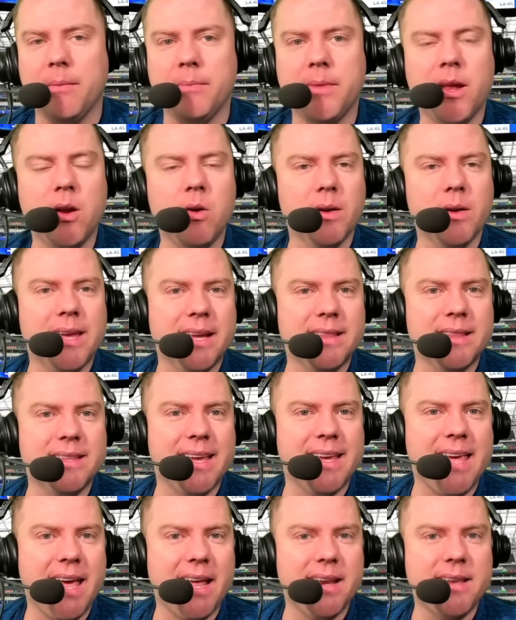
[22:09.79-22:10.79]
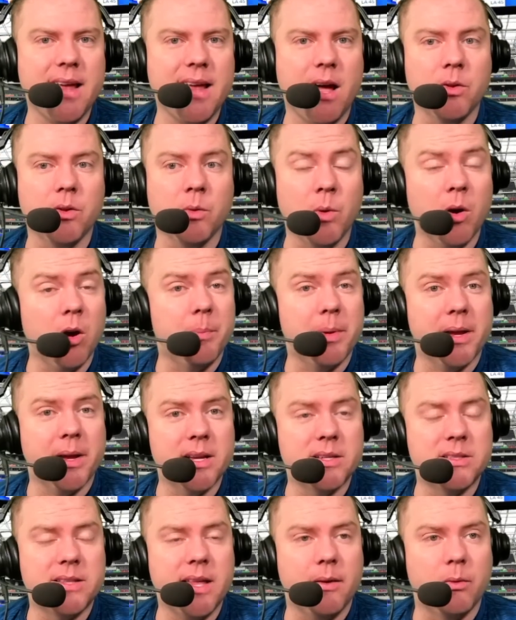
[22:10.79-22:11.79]
They don't kick the can down the road,
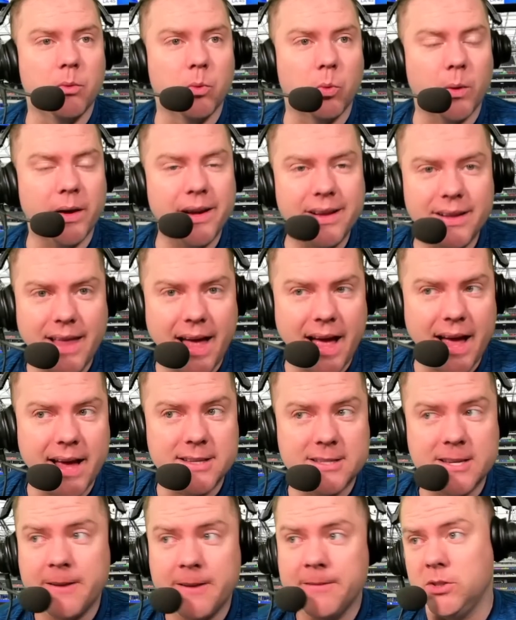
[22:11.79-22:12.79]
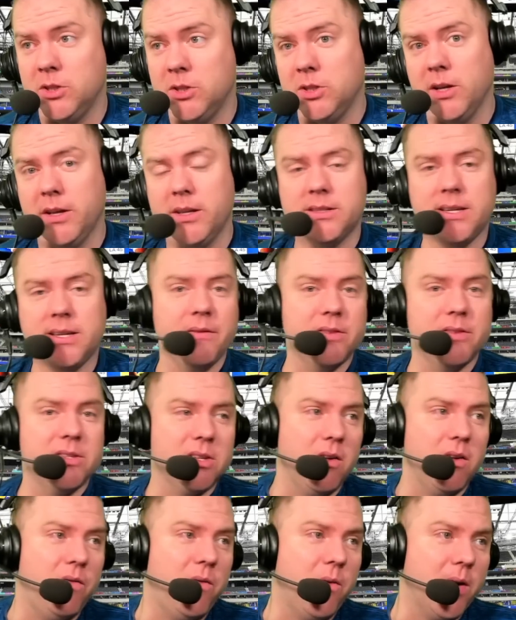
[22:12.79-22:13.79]
because they realize, just like the San
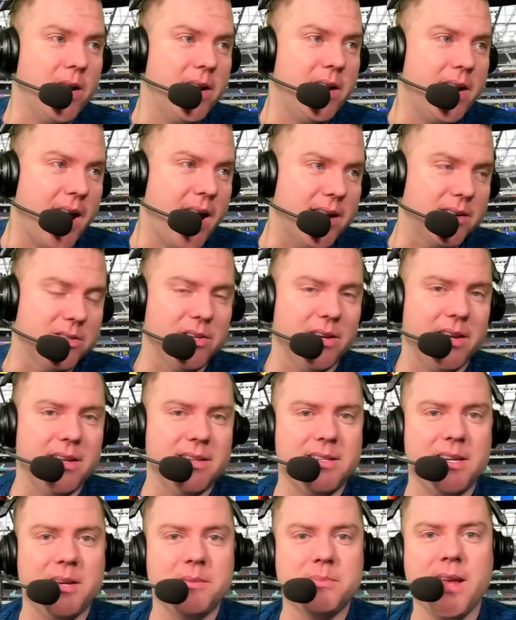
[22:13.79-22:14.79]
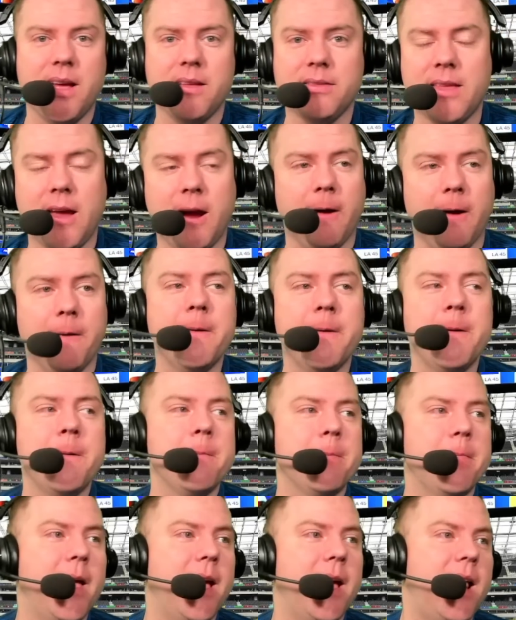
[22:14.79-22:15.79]
Francisco 49ers, look at teams out there,
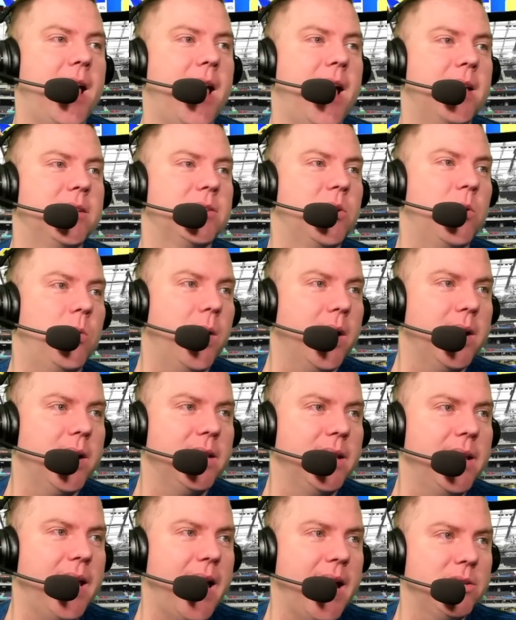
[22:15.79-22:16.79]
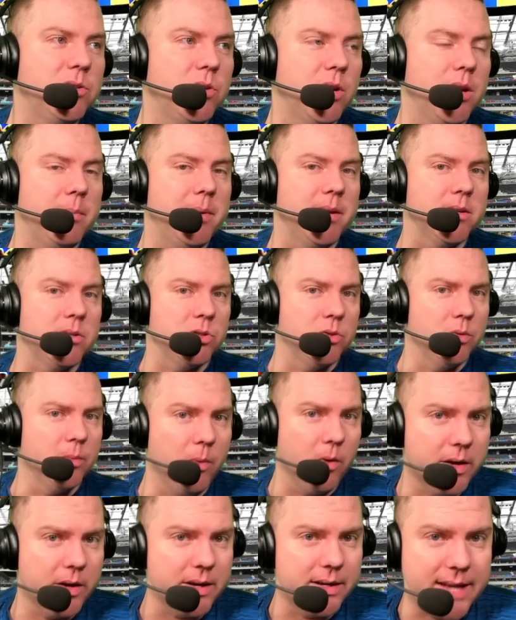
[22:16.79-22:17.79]
that as quickly as you can be a Super
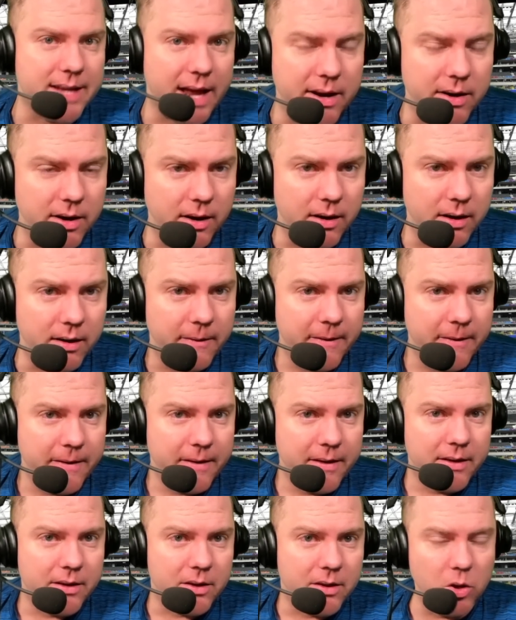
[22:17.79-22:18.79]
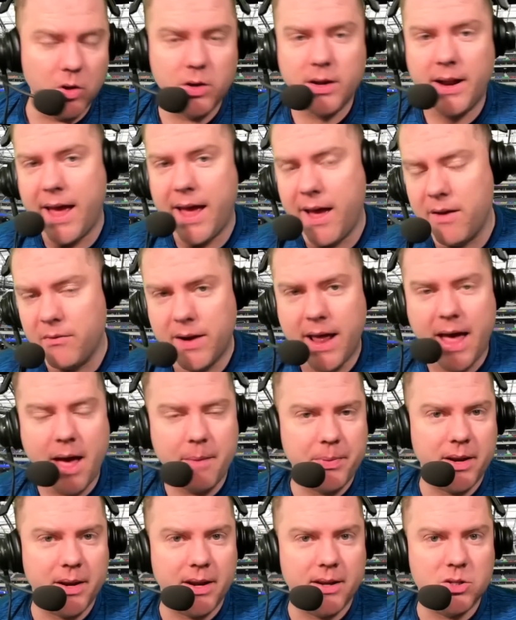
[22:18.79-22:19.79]
Bowl contender, you can have what
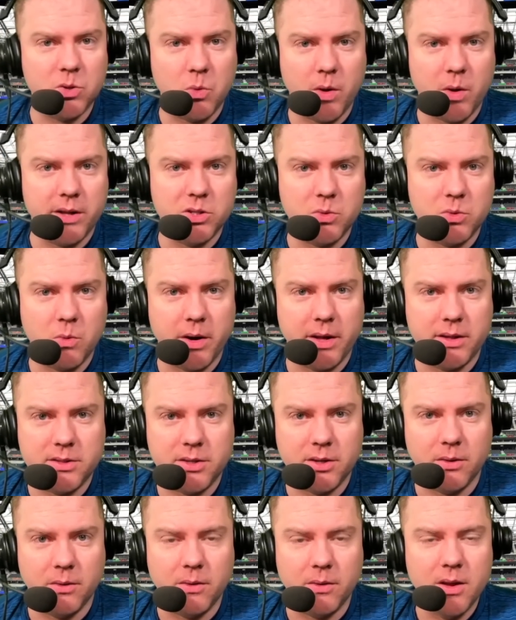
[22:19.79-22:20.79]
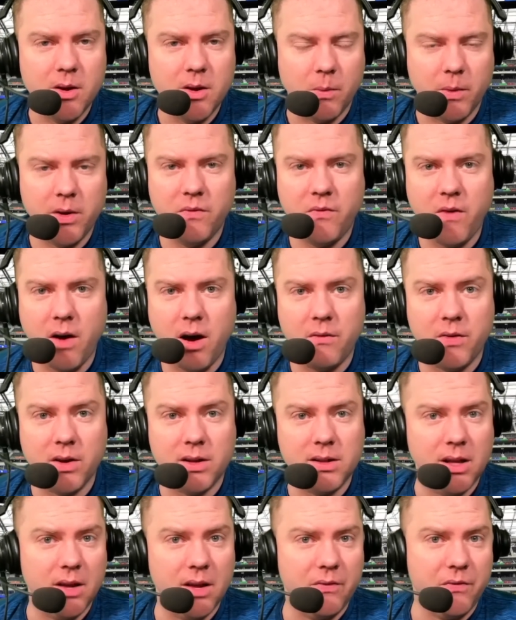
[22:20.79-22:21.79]
happened in 2022, where you fall off a
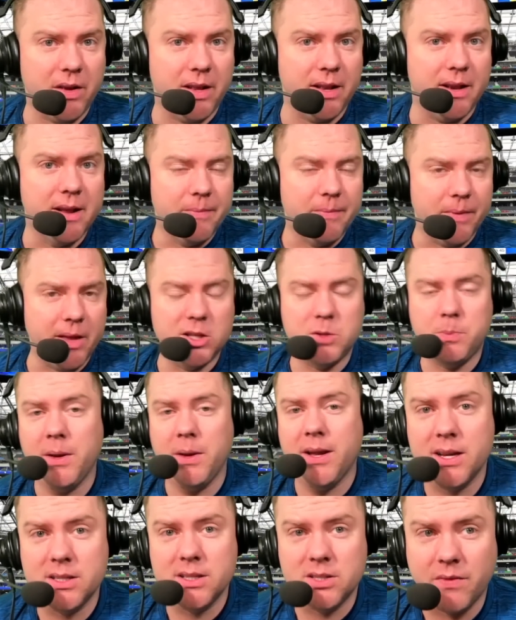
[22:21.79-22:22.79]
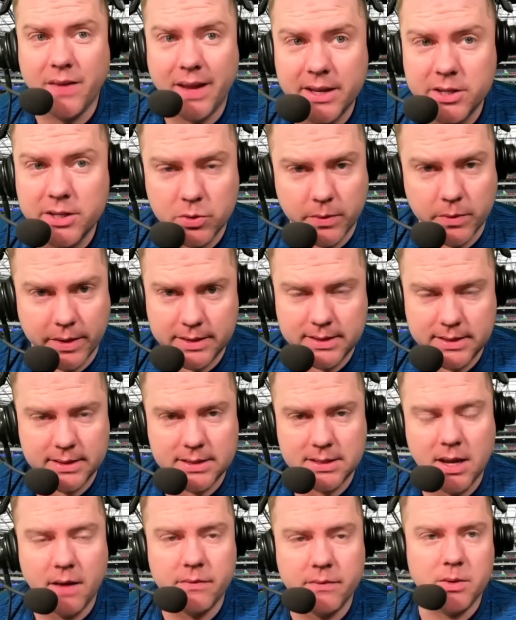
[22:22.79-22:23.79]
cliff and it's because of injuries. It's
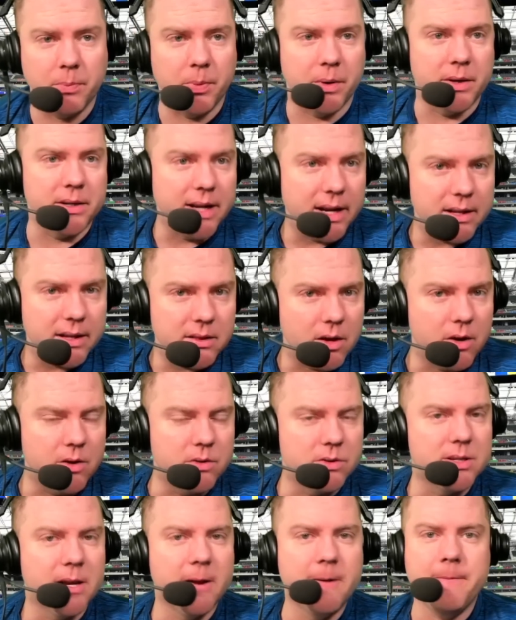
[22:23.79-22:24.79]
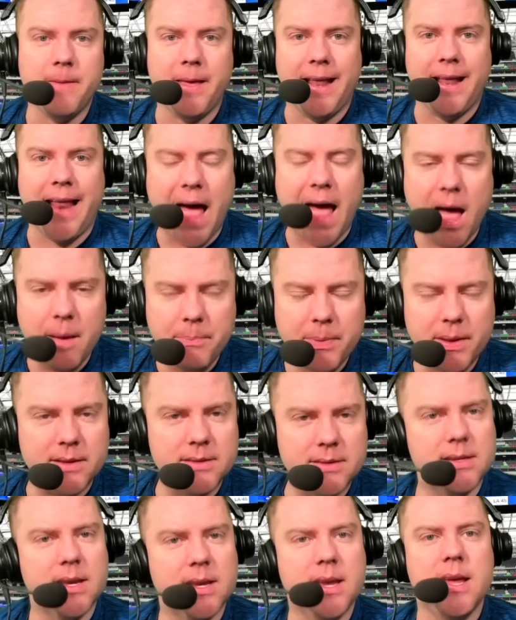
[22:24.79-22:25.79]
tough to predict those. It
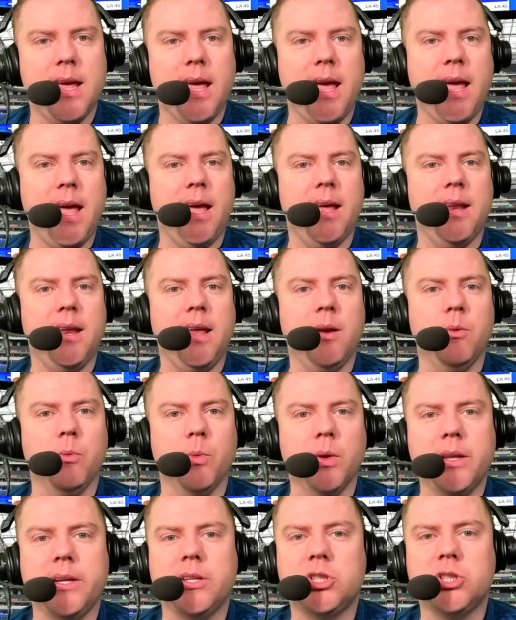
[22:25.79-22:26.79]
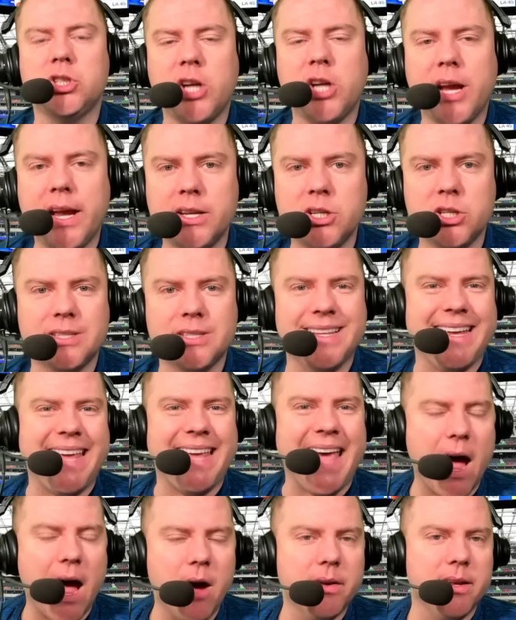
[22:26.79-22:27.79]
happens, and it really changes the
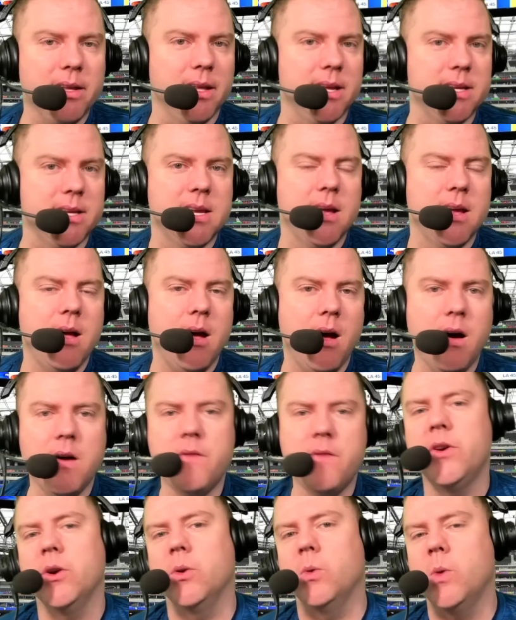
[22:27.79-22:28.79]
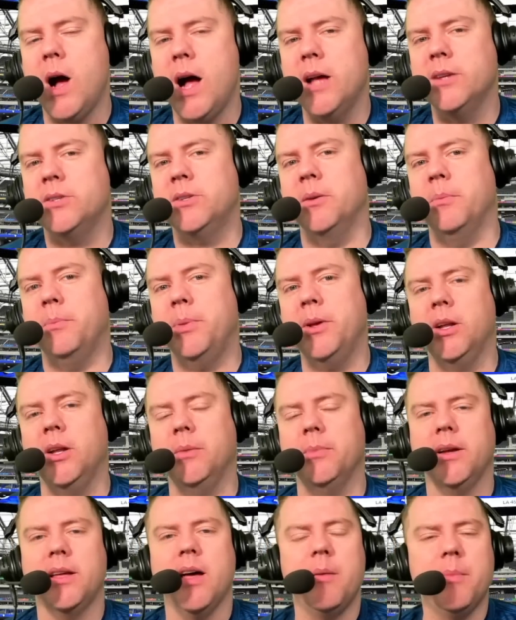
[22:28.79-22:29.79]
calculus of your roster build.
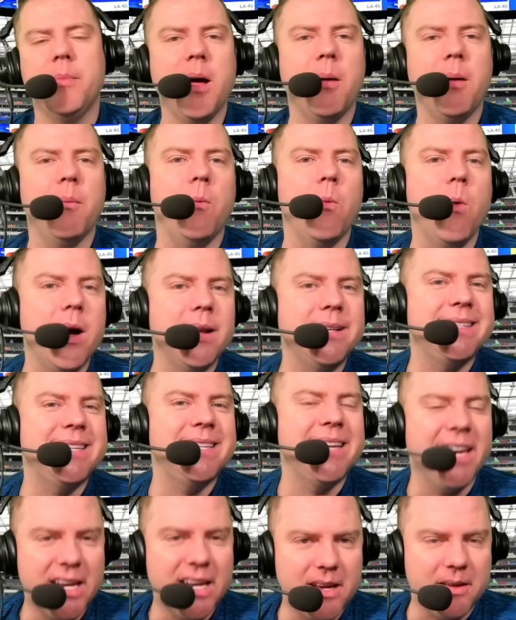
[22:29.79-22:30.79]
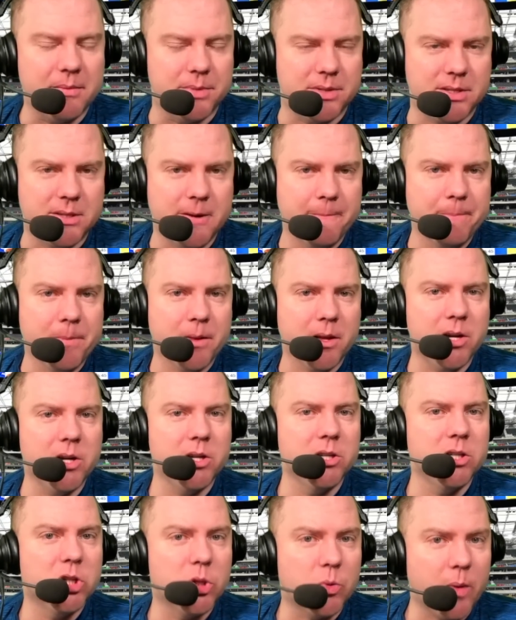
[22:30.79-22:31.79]
But coming up, what teams
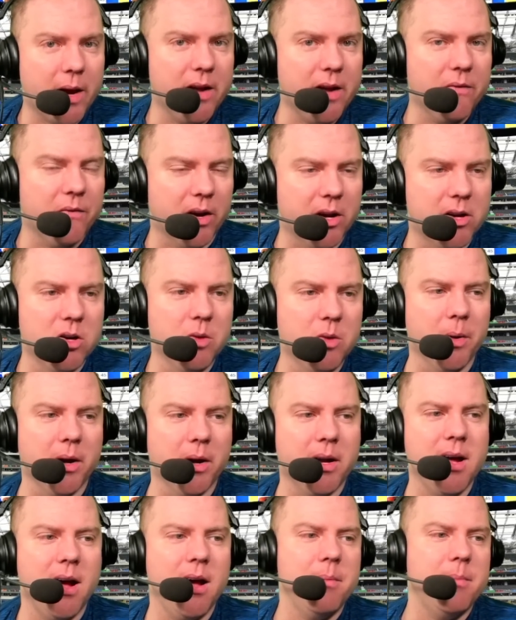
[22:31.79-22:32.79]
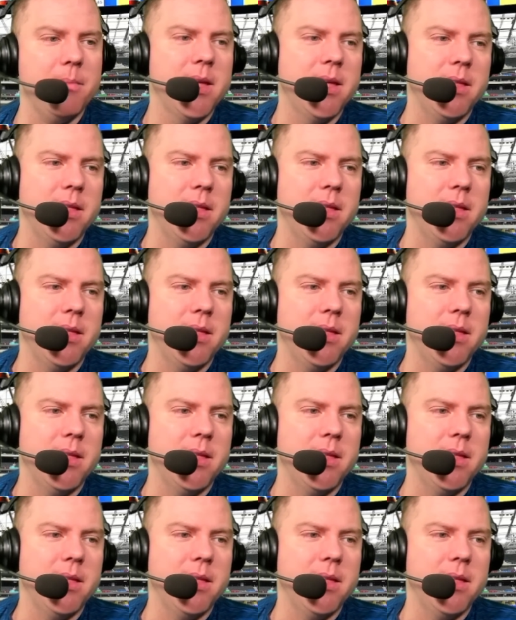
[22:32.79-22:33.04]
could trade for Cooper Kupp?